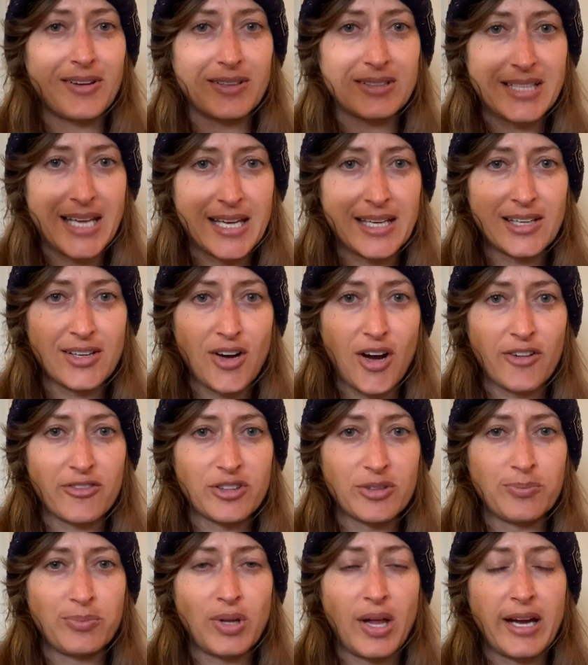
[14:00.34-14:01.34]
taking off
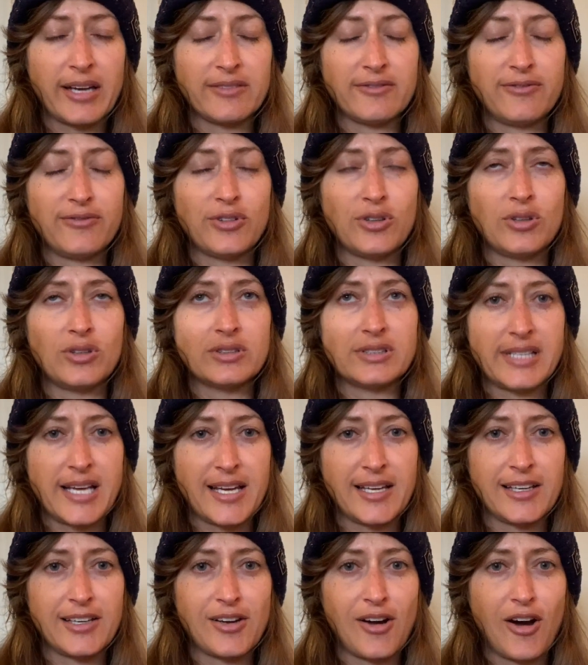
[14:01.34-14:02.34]
the blindfold,
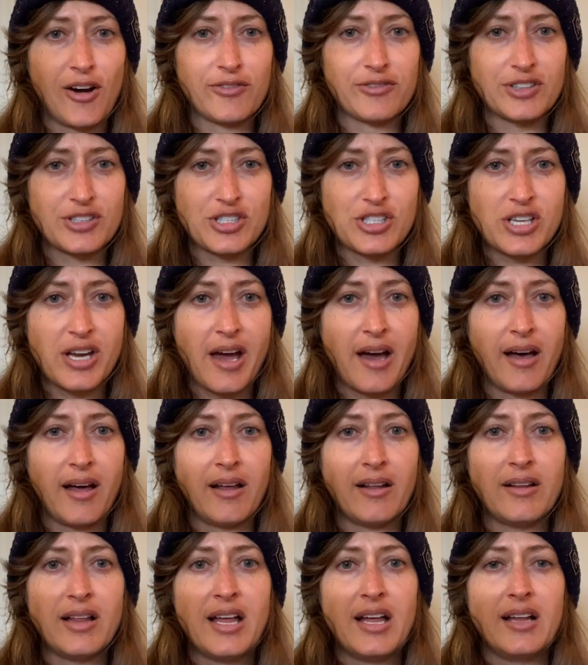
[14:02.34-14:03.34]
taking off the
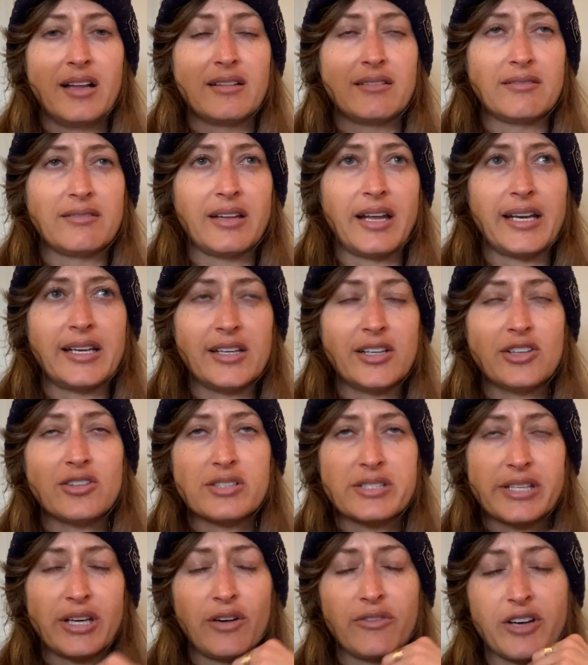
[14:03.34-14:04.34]
shell, letting
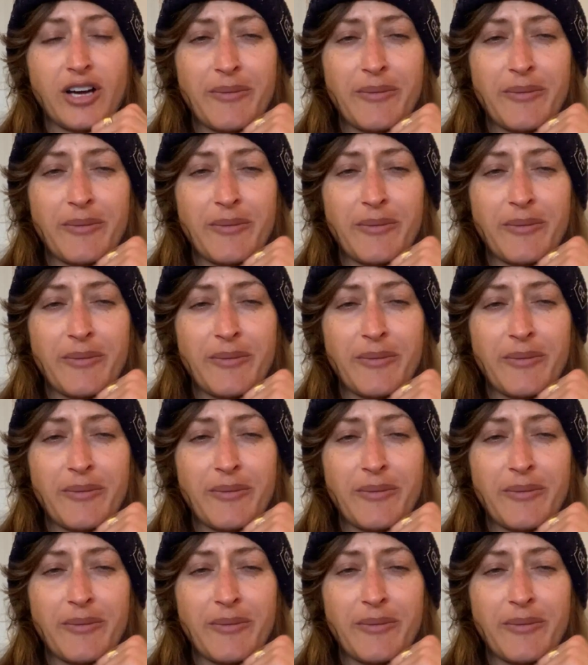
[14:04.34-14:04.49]
yourself